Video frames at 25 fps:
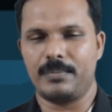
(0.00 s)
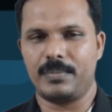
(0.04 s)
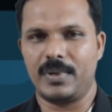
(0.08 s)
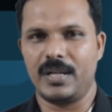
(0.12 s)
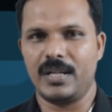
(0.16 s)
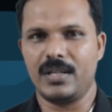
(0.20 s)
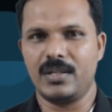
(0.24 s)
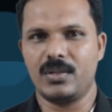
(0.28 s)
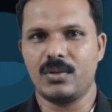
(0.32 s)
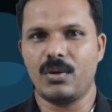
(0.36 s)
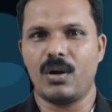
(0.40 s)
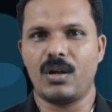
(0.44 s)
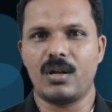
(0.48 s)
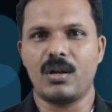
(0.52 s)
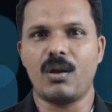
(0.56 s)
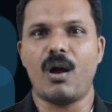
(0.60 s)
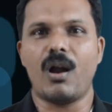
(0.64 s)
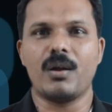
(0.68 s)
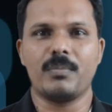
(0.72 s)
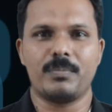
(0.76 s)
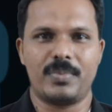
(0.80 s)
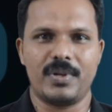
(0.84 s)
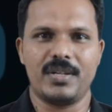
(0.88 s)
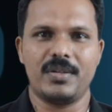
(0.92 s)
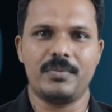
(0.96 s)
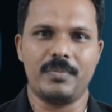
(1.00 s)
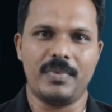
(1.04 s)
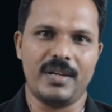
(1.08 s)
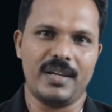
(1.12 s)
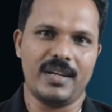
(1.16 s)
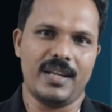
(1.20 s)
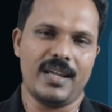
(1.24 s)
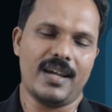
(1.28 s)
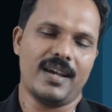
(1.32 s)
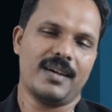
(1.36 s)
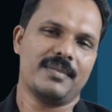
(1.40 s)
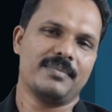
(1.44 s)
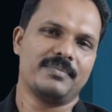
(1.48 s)
print or non-print
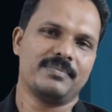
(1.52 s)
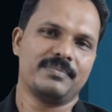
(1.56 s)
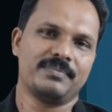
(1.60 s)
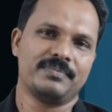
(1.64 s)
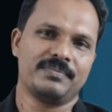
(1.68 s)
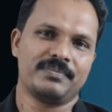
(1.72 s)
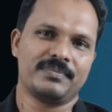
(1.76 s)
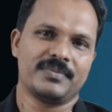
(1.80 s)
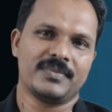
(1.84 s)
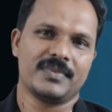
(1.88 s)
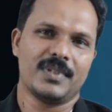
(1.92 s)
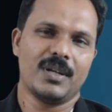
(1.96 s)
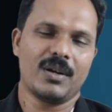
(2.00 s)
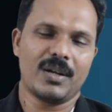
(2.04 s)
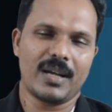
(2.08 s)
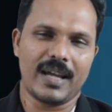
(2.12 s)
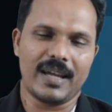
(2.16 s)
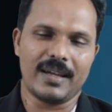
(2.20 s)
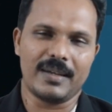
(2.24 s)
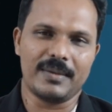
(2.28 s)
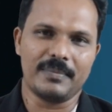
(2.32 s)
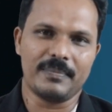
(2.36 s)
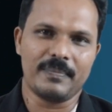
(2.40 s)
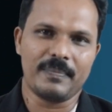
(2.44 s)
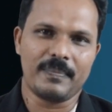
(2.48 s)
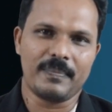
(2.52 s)
media. Okay,